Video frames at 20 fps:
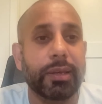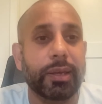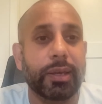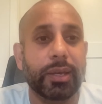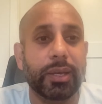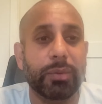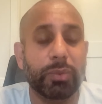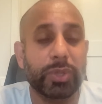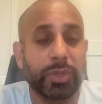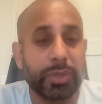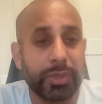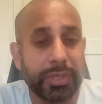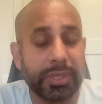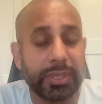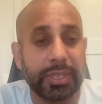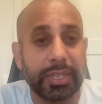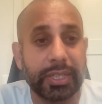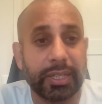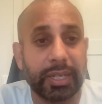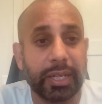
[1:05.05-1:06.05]
And we
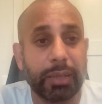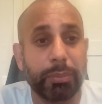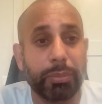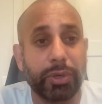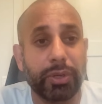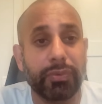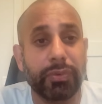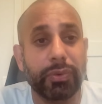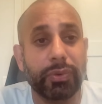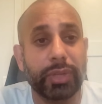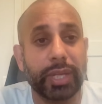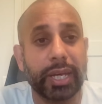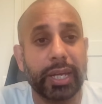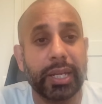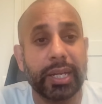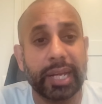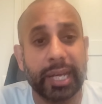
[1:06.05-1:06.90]
recently kind of previewed that